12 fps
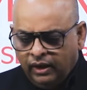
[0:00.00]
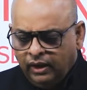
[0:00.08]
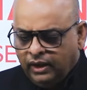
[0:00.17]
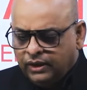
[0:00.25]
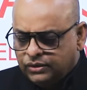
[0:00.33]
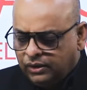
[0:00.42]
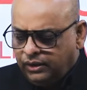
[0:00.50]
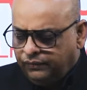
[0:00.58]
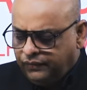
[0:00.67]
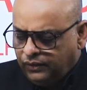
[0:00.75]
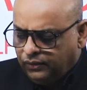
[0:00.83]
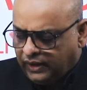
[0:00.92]
So if
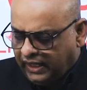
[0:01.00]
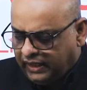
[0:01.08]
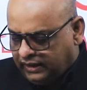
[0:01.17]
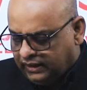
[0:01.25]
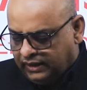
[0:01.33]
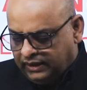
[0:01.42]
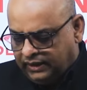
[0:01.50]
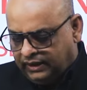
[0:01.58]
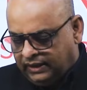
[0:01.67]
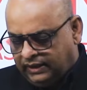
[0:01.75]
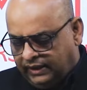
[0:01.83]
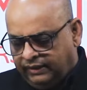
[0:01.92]
you look at
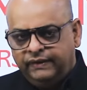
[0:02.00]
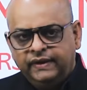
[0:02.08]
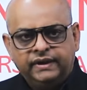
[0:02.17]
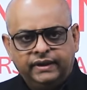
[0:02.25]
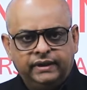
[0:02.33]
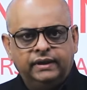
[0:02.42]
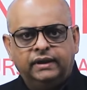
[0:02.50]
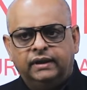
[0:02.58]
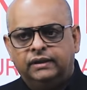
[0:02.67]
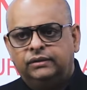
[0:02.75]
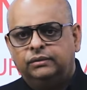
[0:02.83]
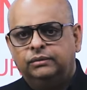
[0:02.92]
everything
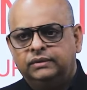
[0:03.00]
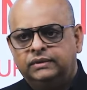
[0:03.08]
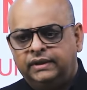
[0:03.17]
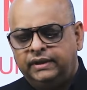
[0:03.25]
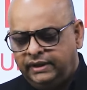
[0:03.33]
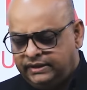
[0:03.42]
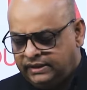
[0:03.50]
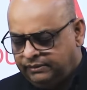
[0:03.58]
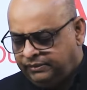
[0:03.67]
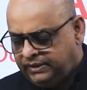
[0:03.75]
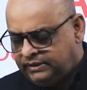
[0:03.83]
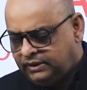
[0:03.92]
through certain
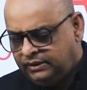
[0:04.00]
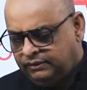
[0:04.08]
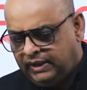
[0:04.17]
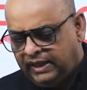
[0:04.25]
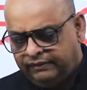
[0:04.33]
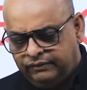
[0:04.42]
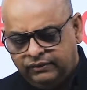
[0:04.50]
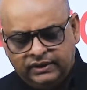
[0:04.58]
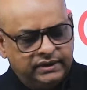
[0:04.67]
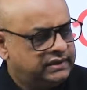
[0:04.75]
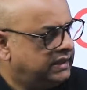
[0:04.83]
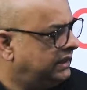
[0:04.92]
examples, you will have to
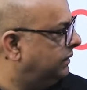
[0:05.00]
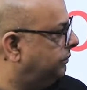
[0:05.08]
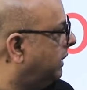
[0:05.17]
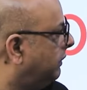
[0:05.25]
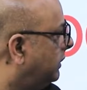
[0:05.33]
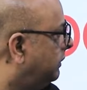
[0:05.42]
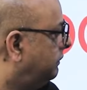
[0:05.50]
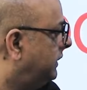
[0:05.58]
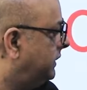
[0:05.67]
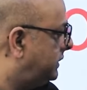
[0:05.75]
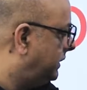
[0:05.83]
understand the power of these